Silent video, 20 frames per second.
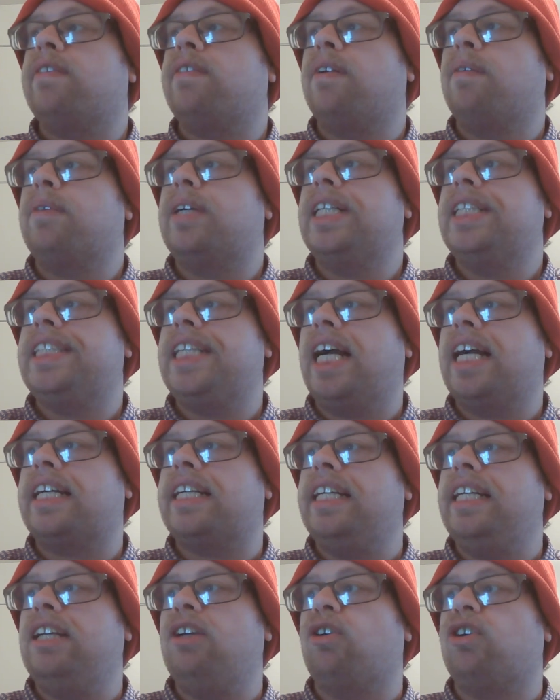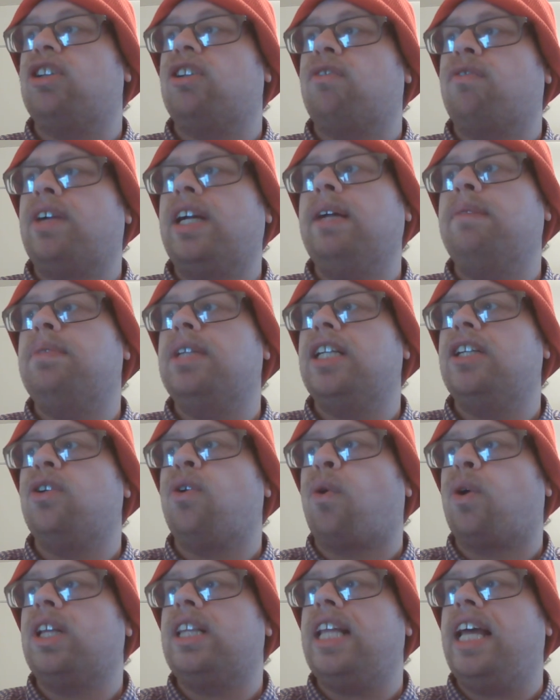from Kentucky or the ribbed
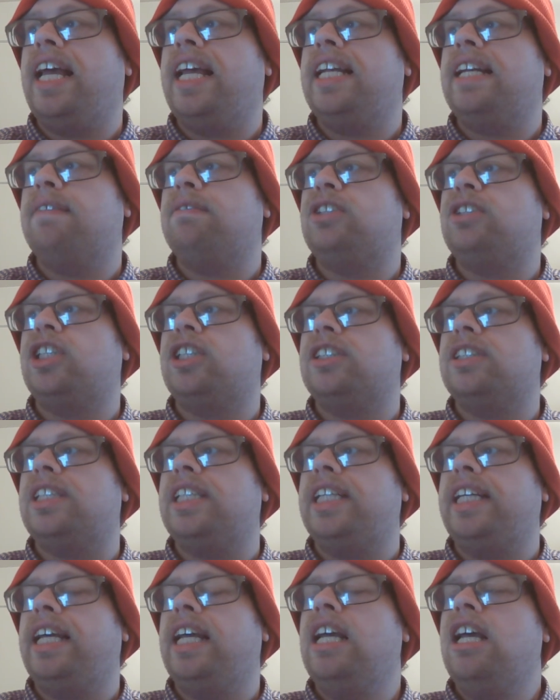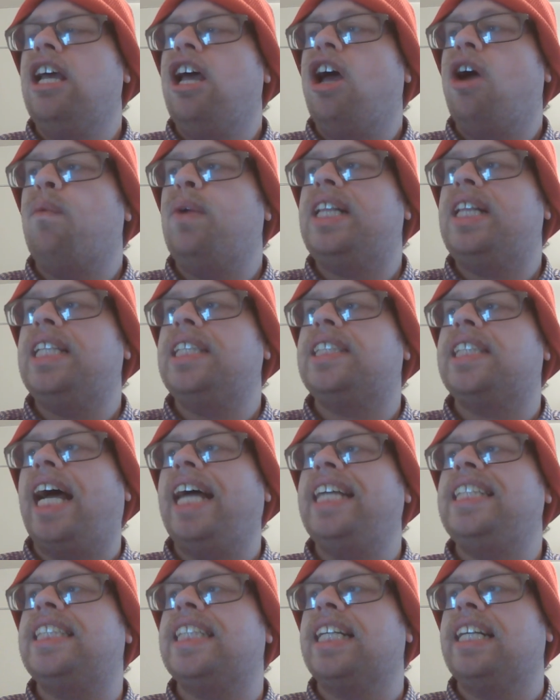north end of Jersey, with its
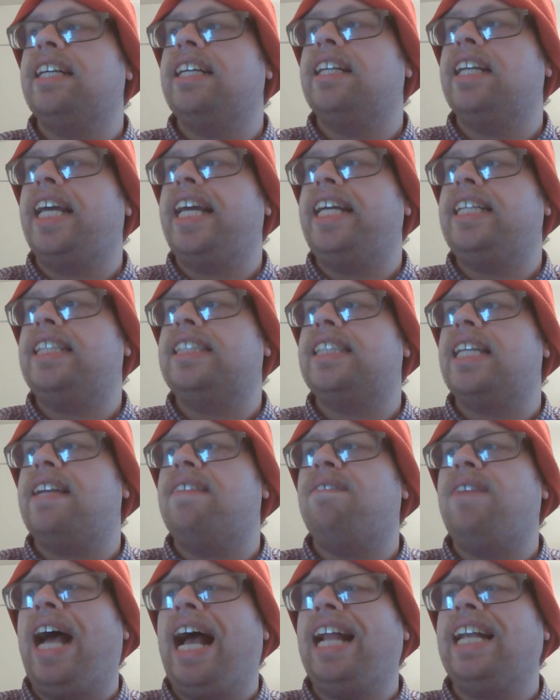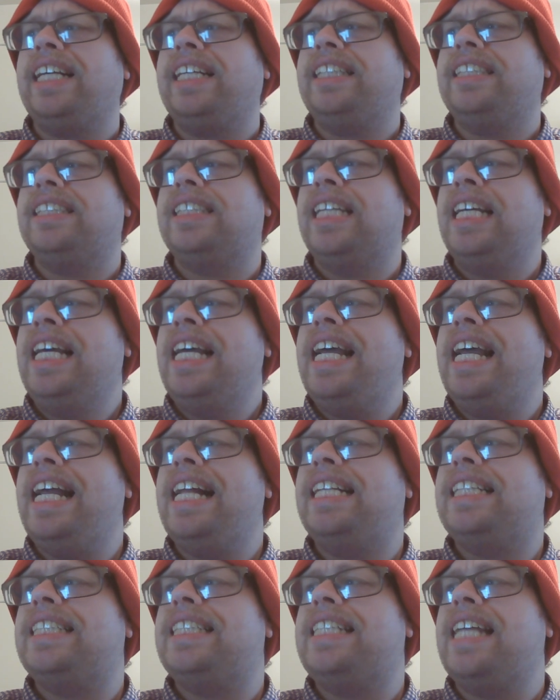isolate lakes and valleys,
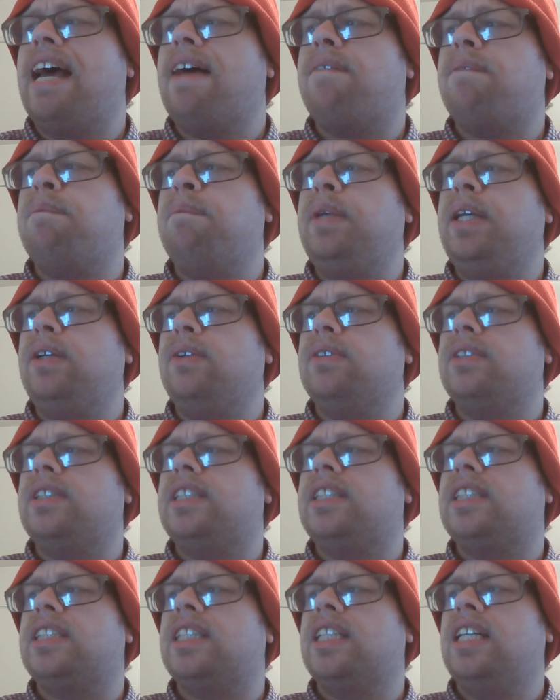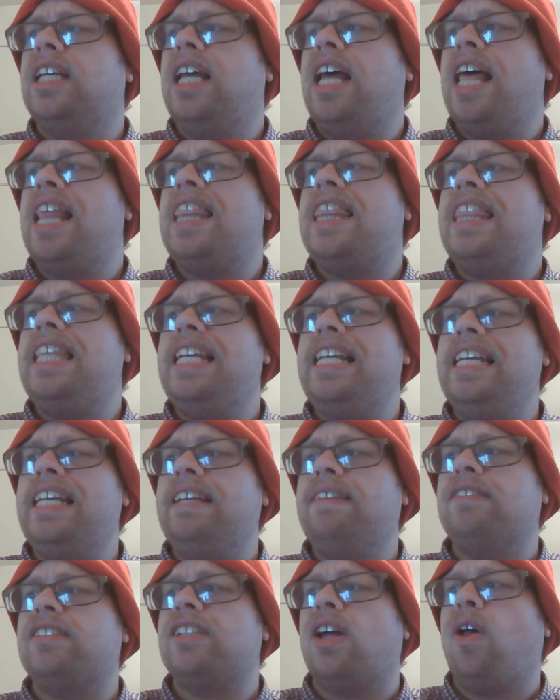its deaf mutes,
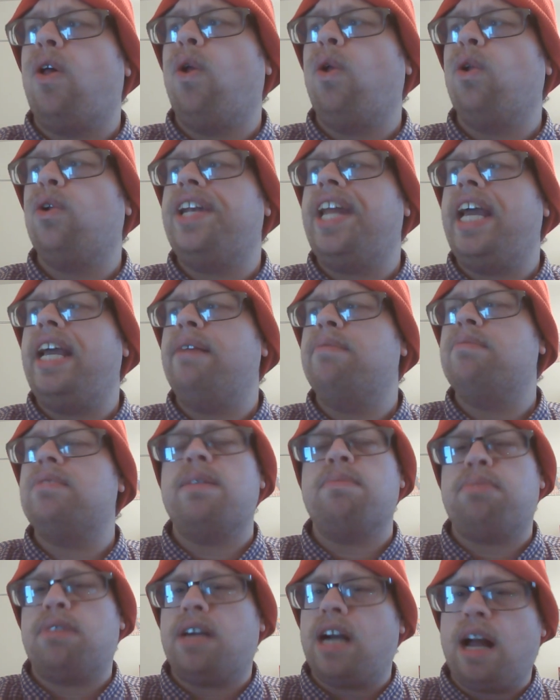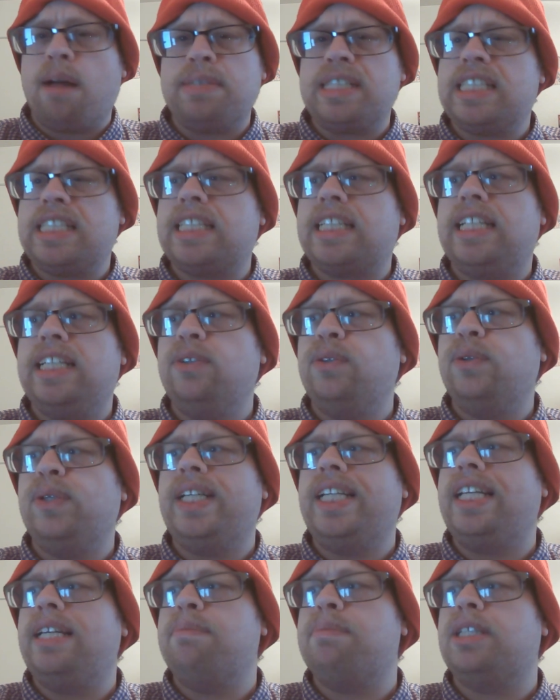thieves, old names and
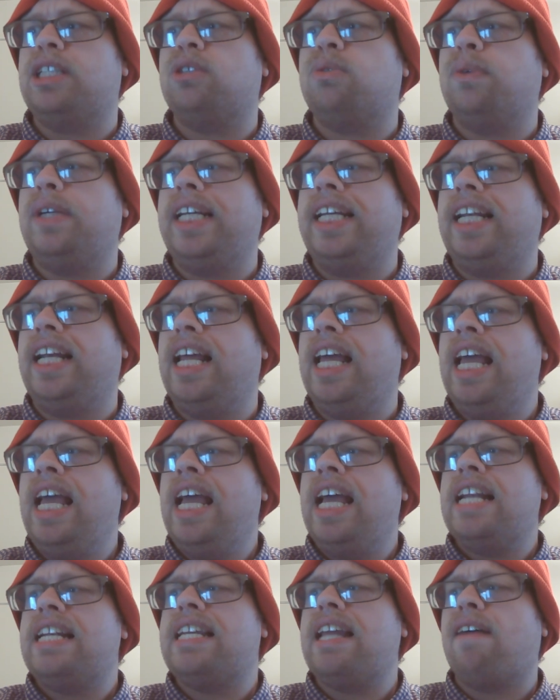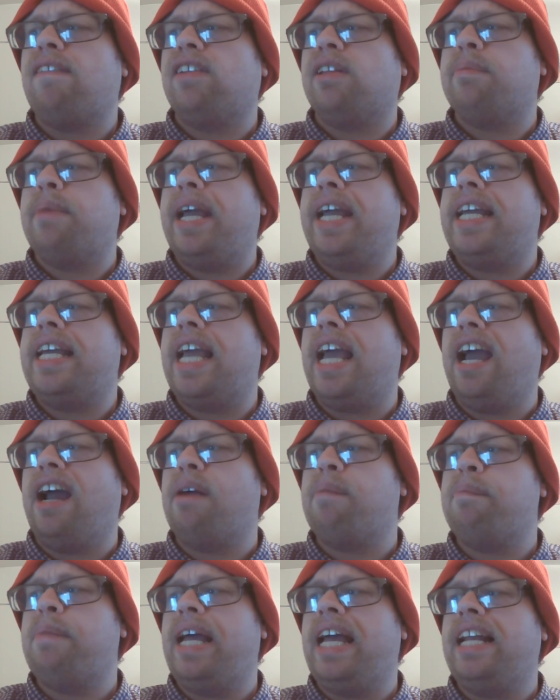promiscuity between
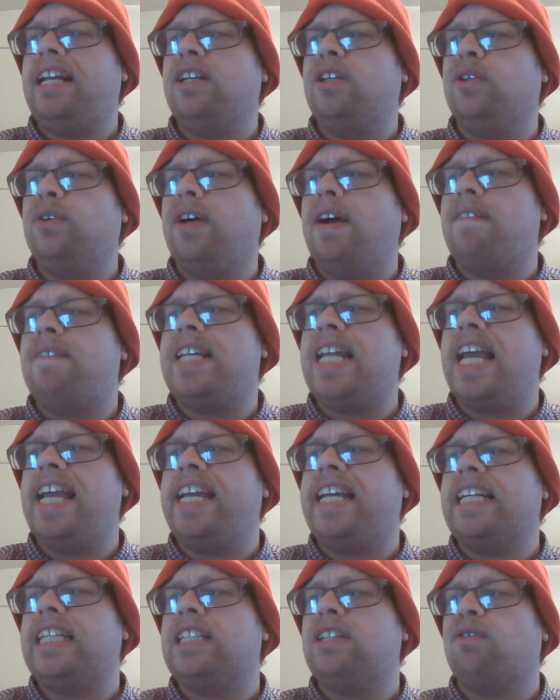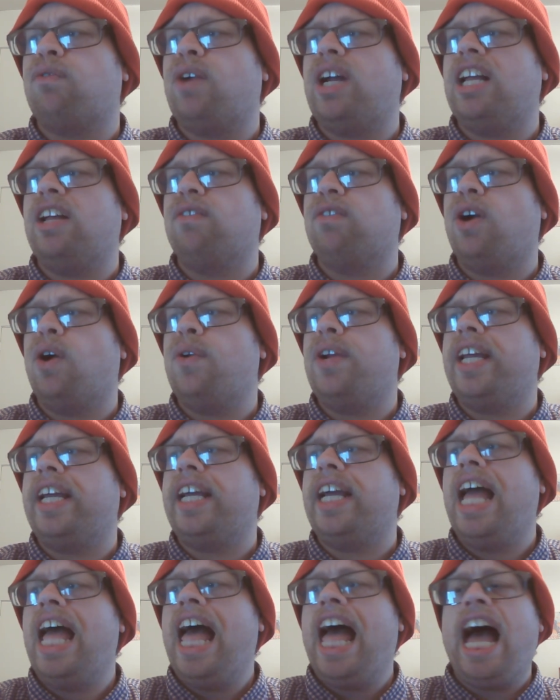devil-may-care men who have taken to
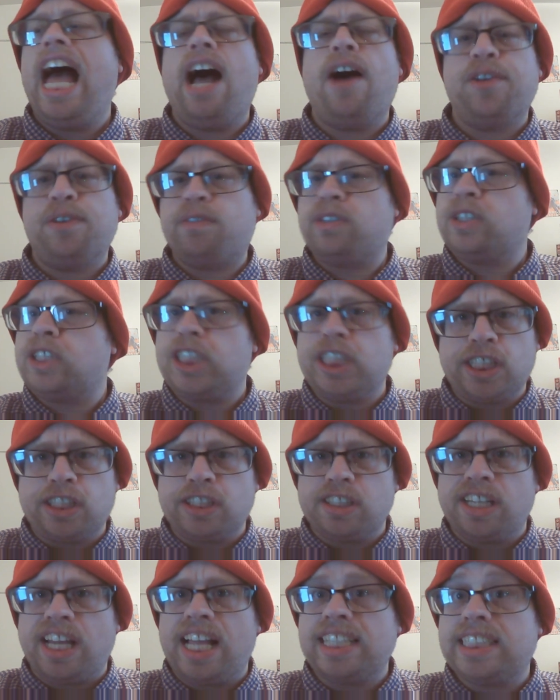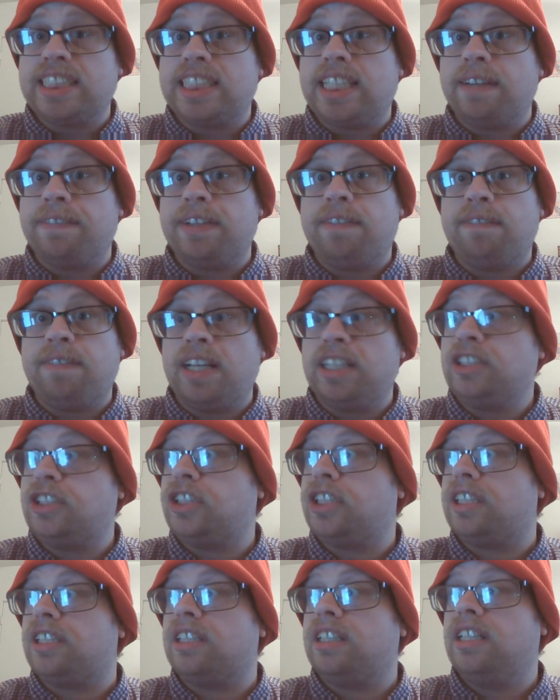railroading out of sheer lust of
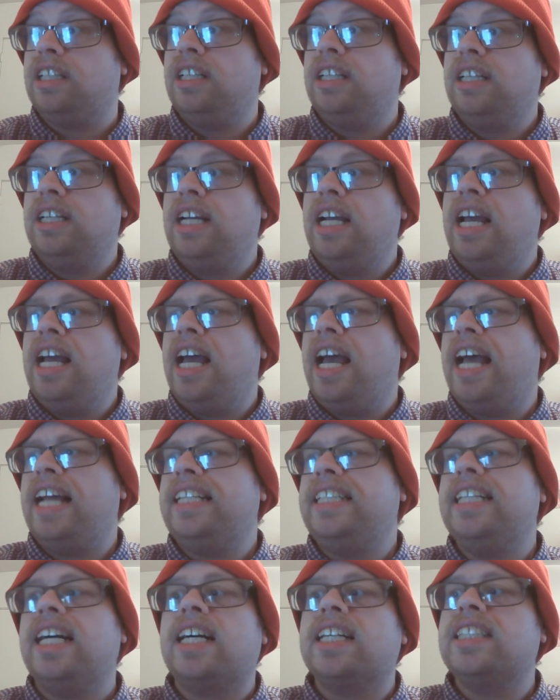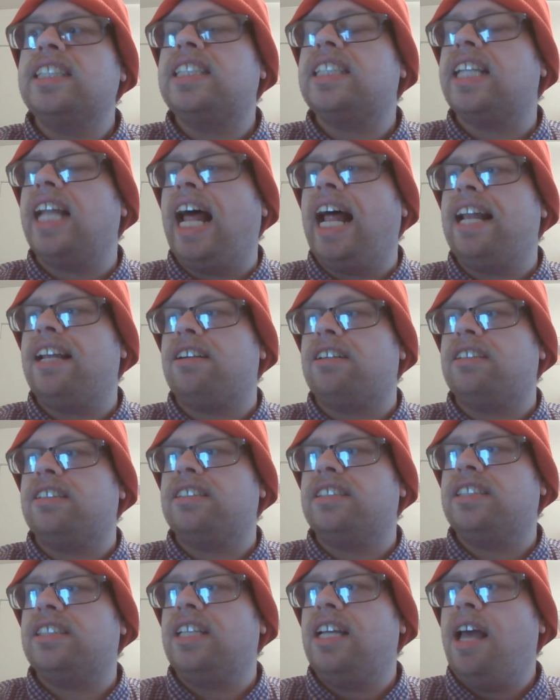adventure, and young
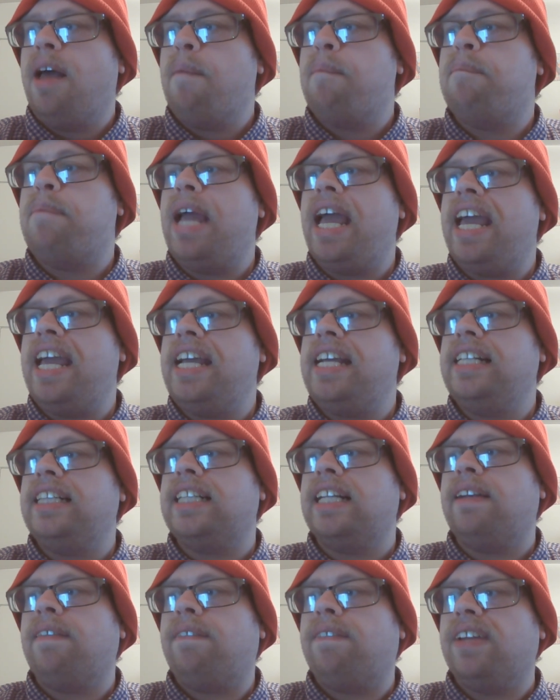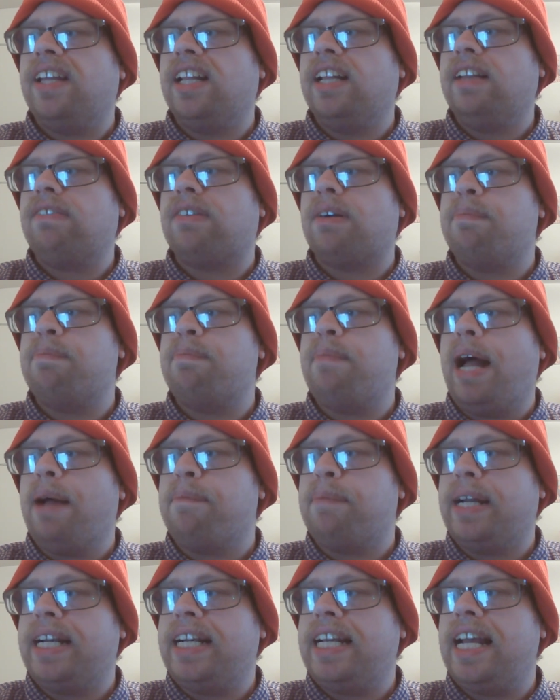slatterns, bathed and filth from
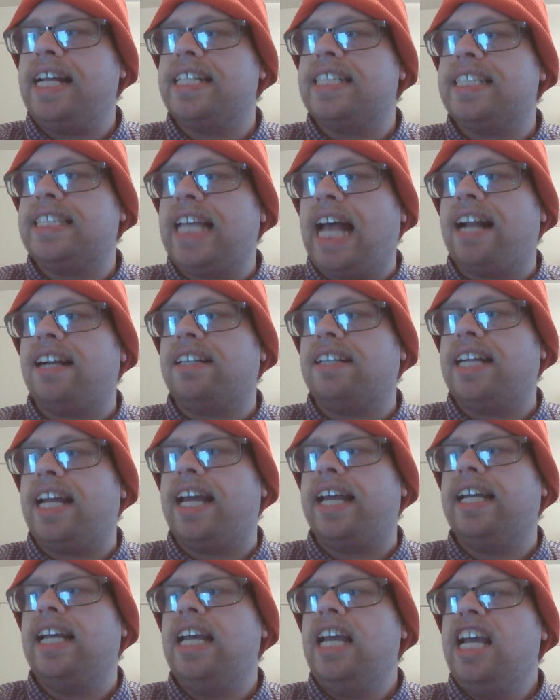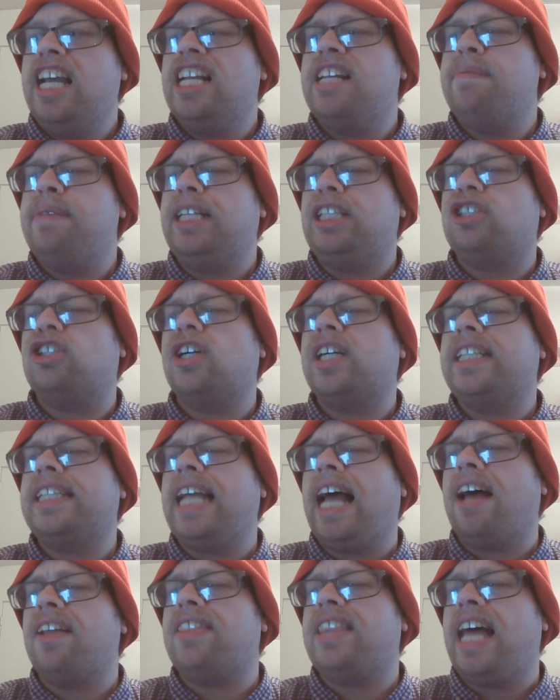Monday to Saturday, to be tricked
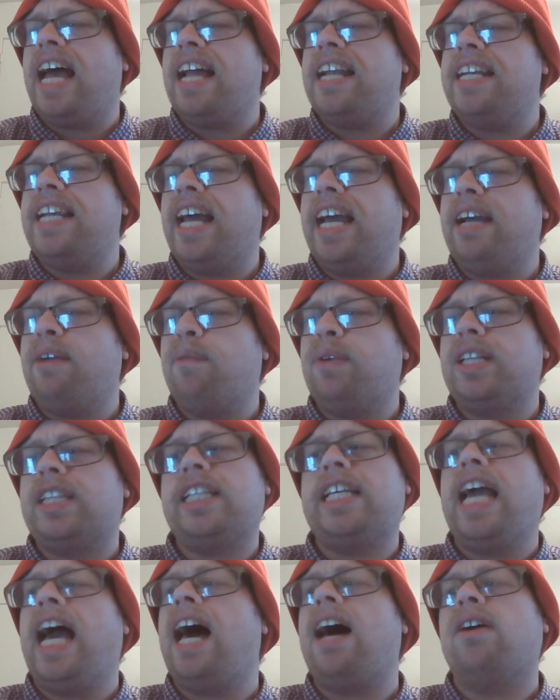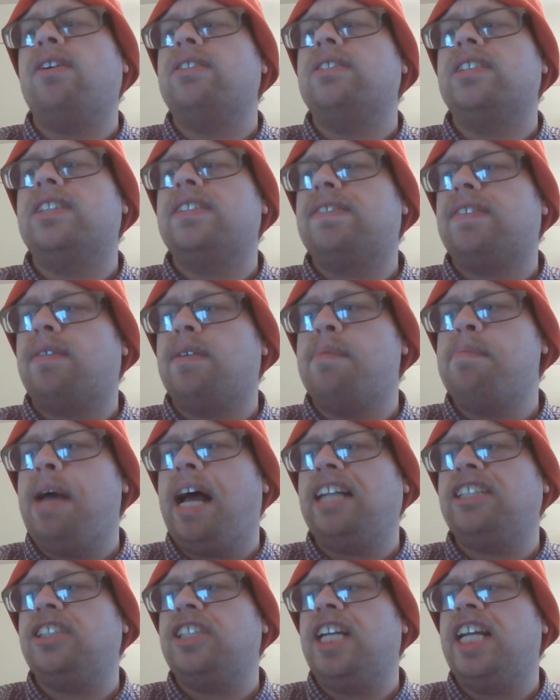out that night with gouds from
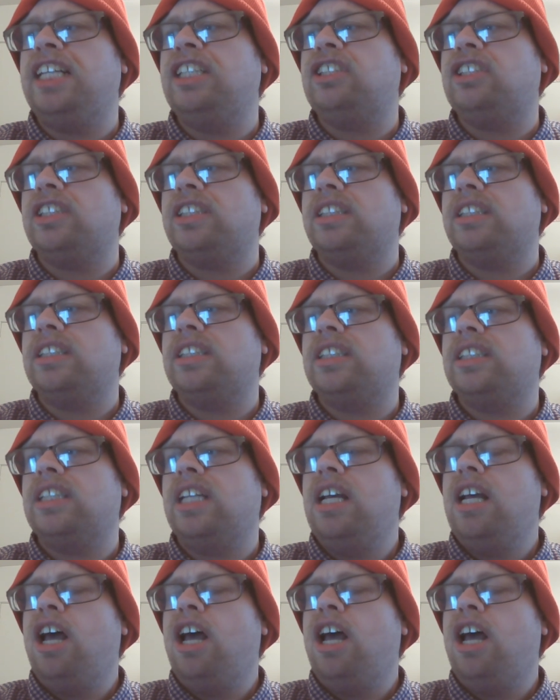imaginations,